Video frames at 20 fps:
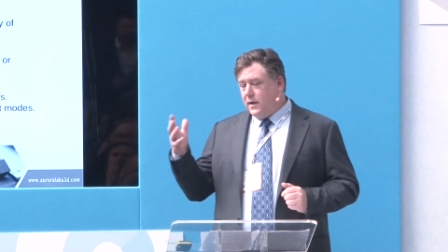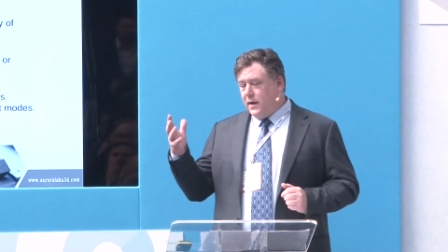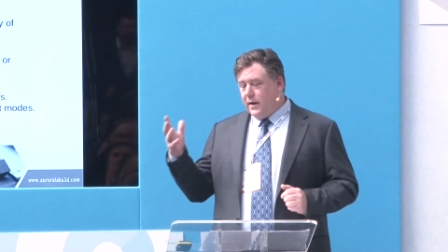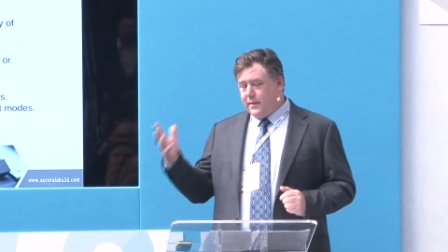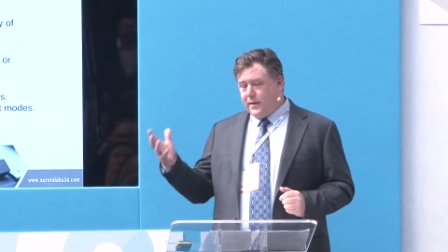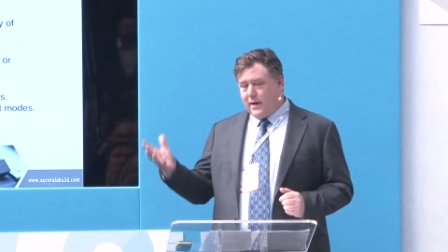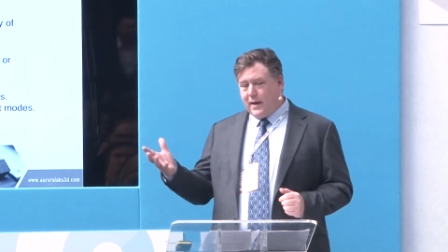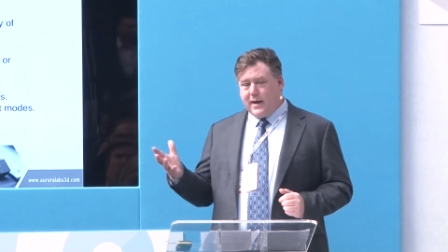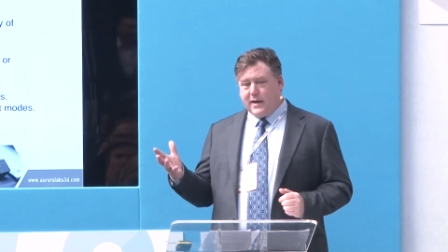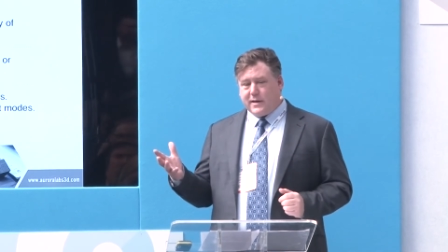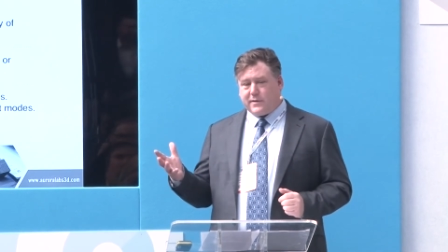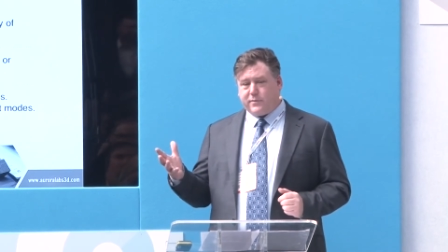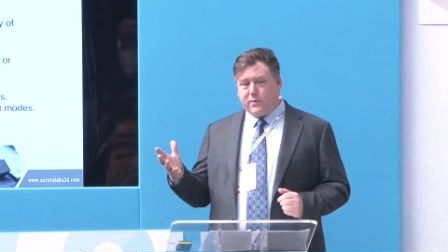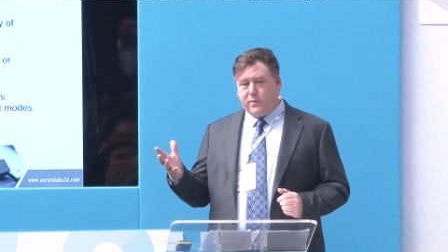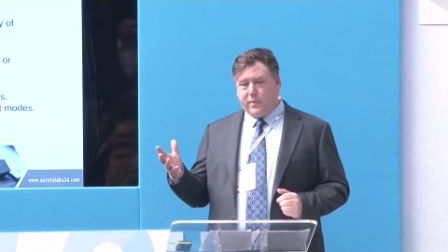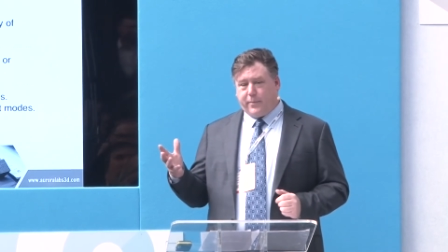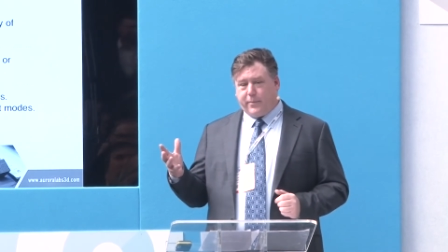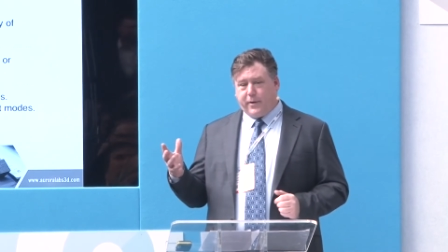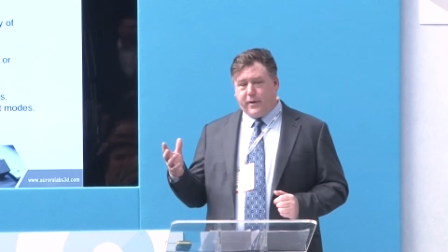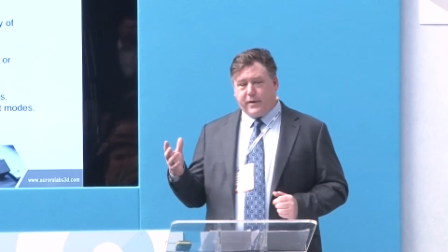And the large
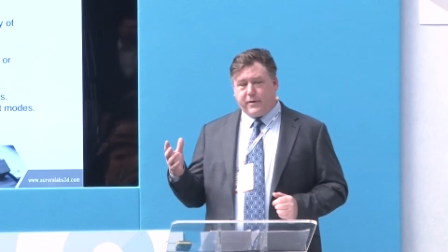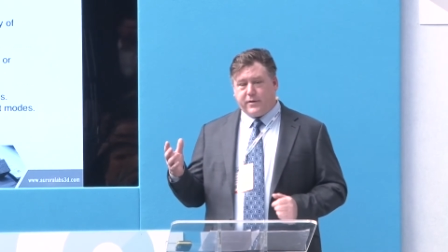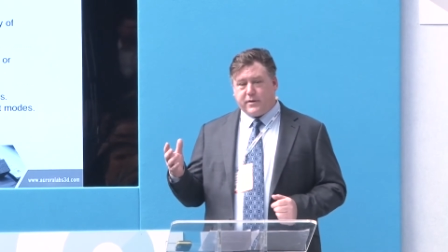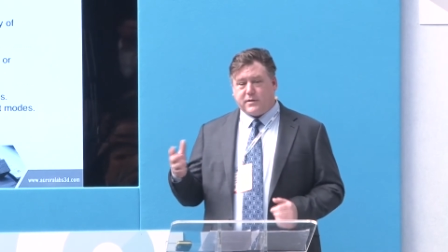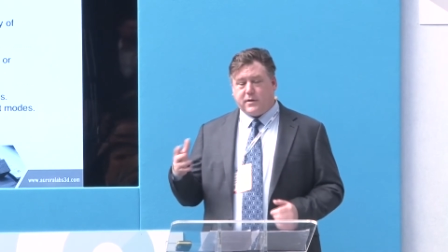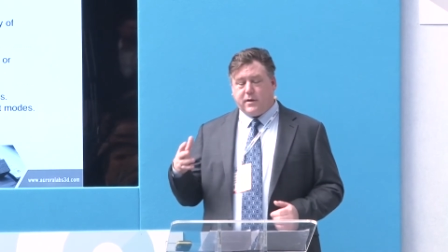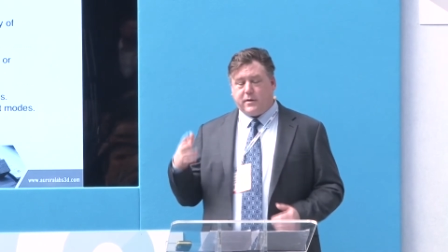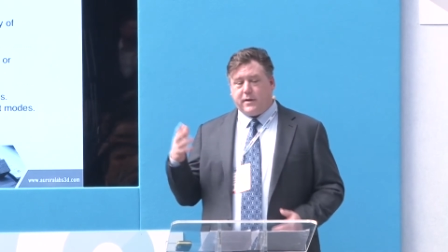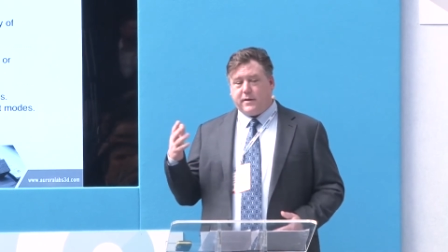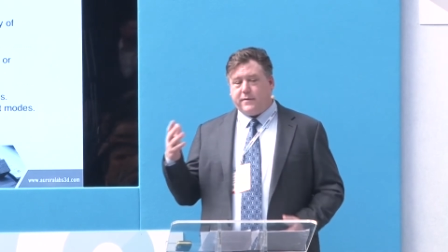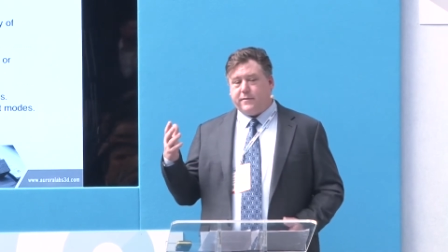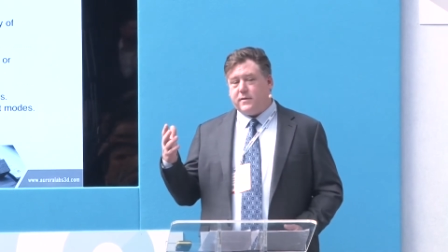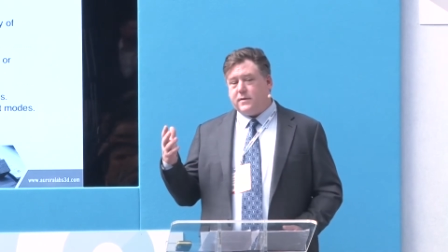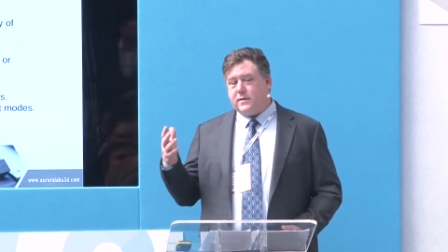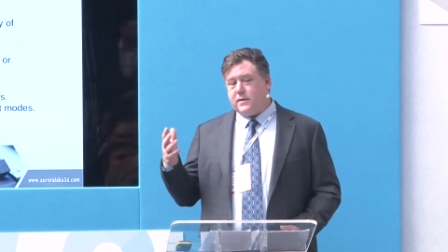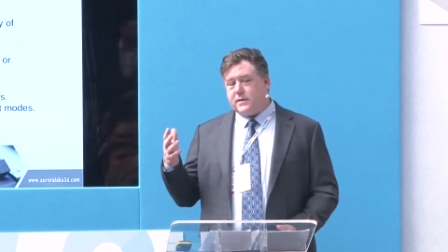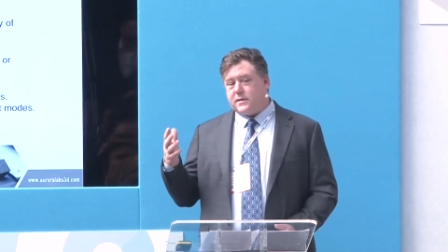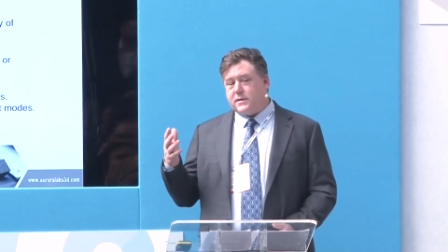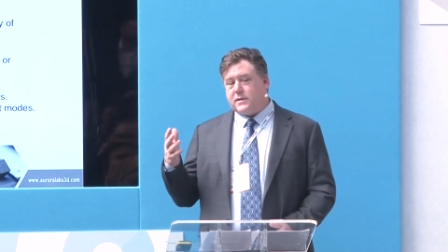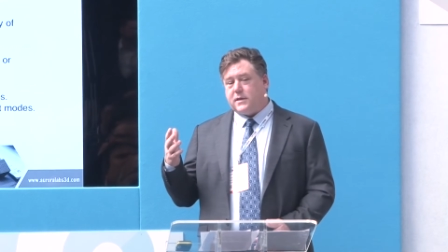format printer, it's not
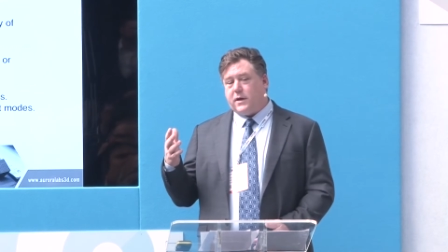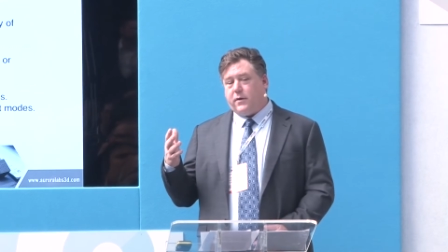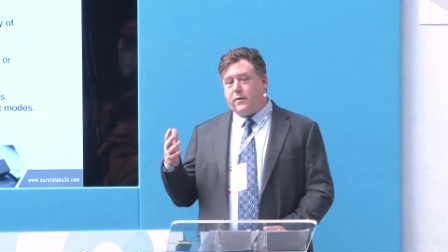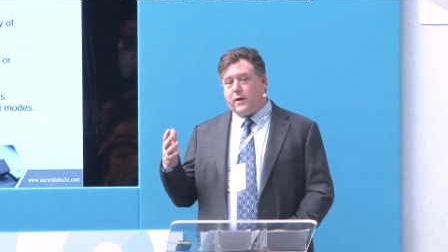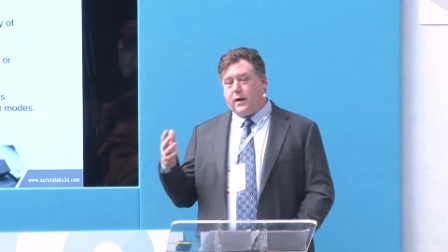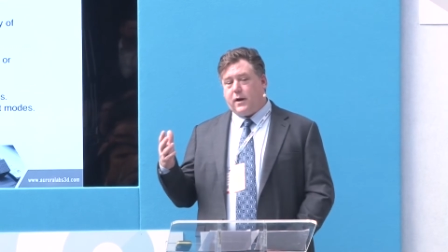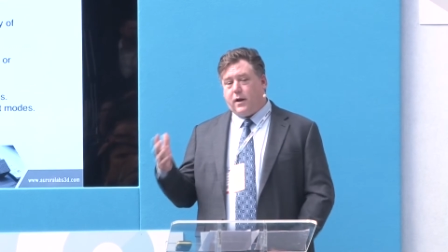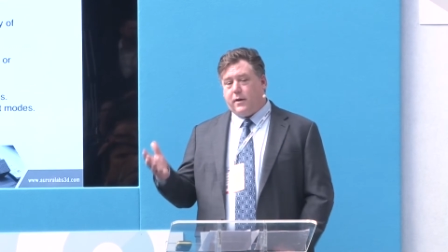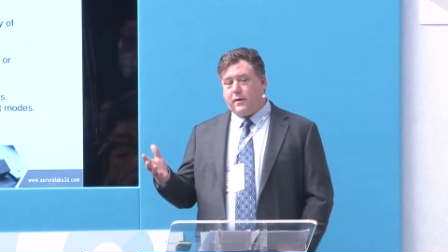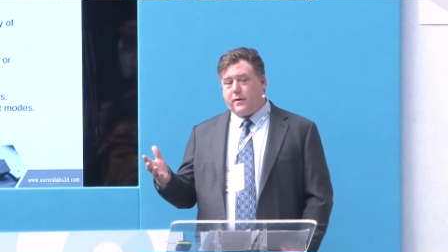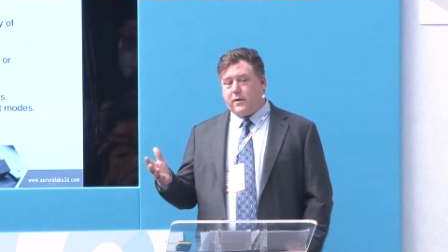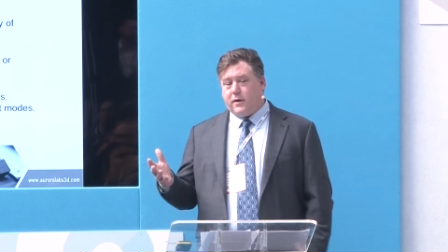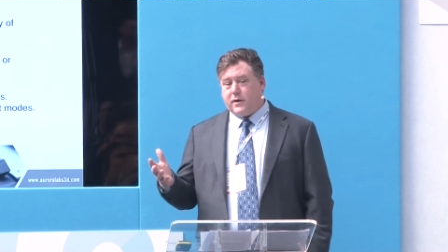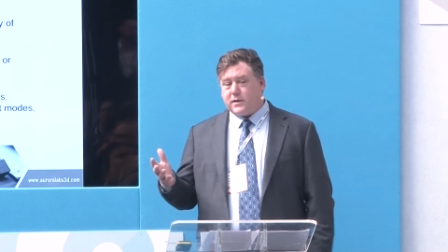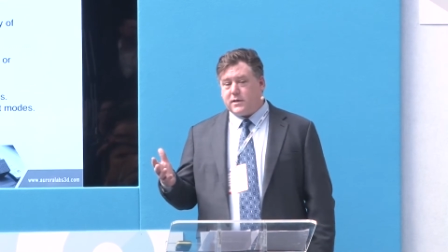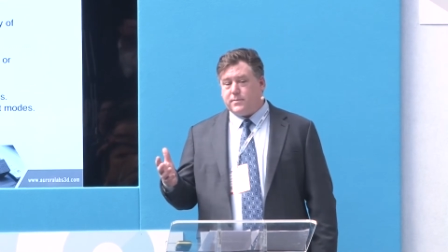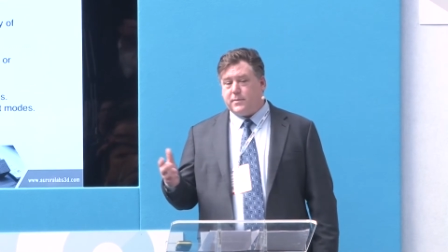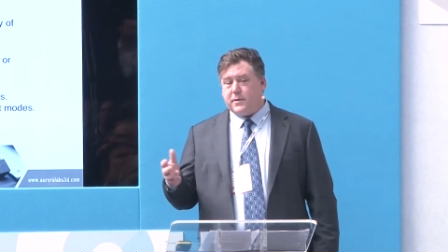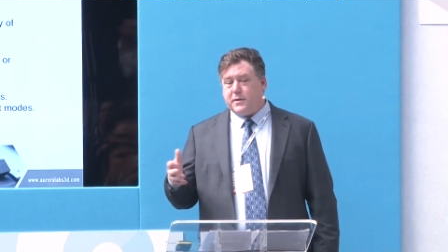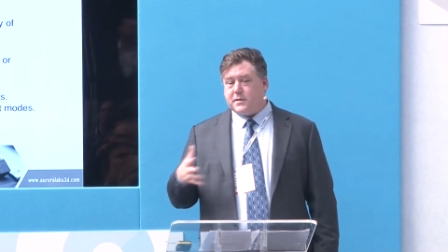necessarily low
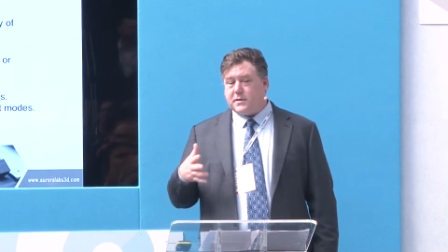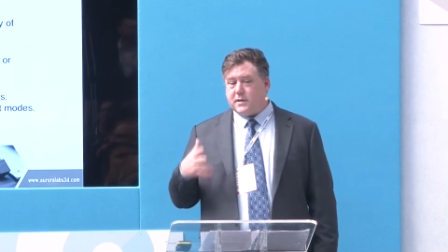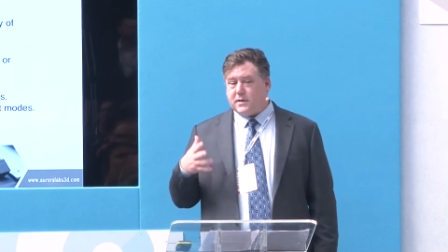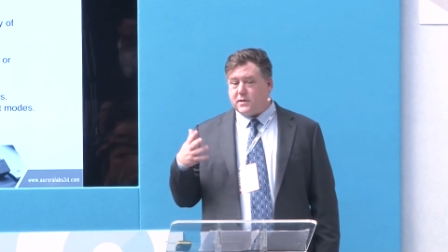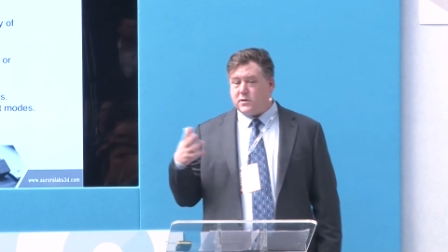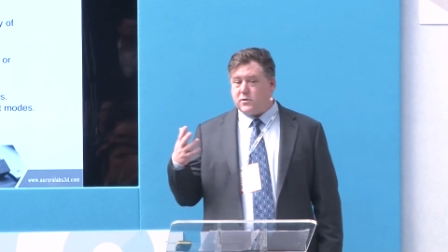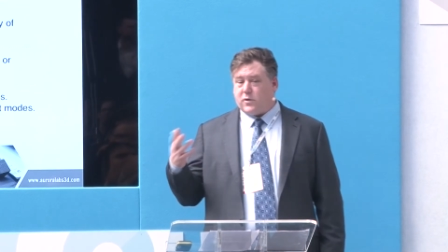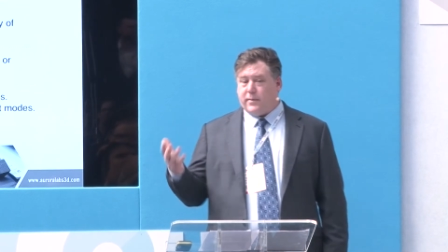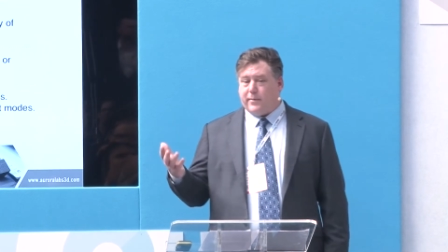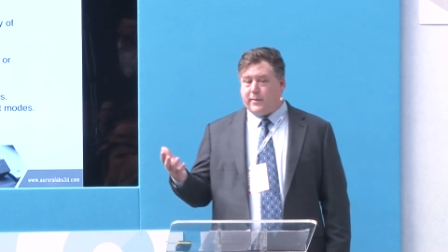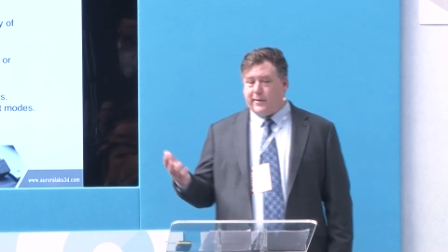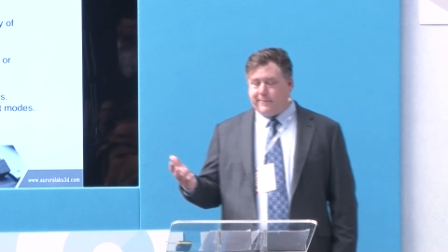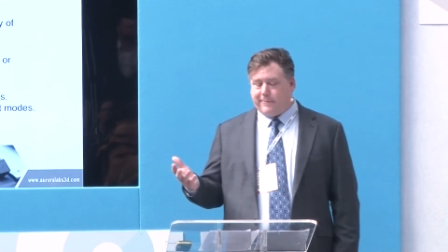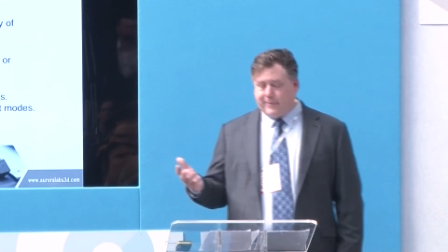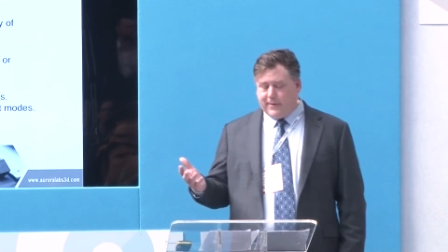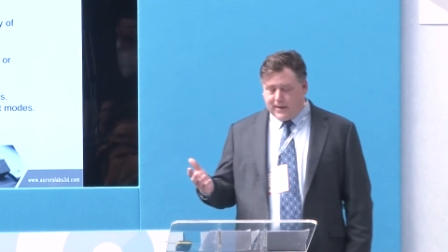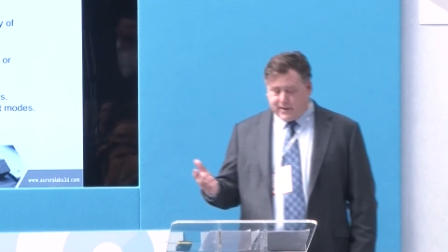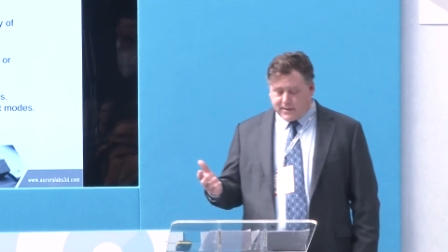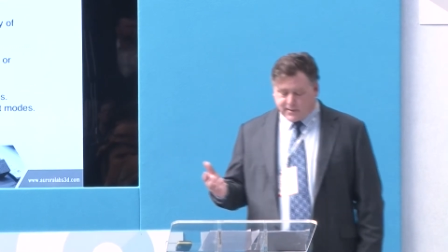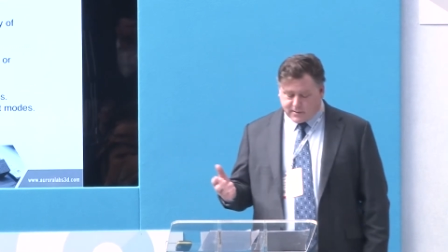cost, but it's extremely
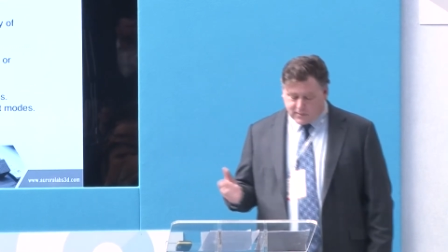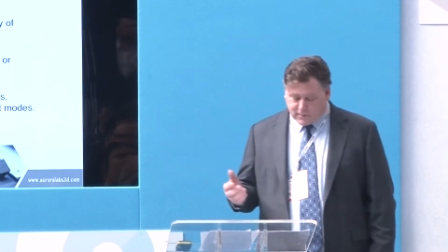fast,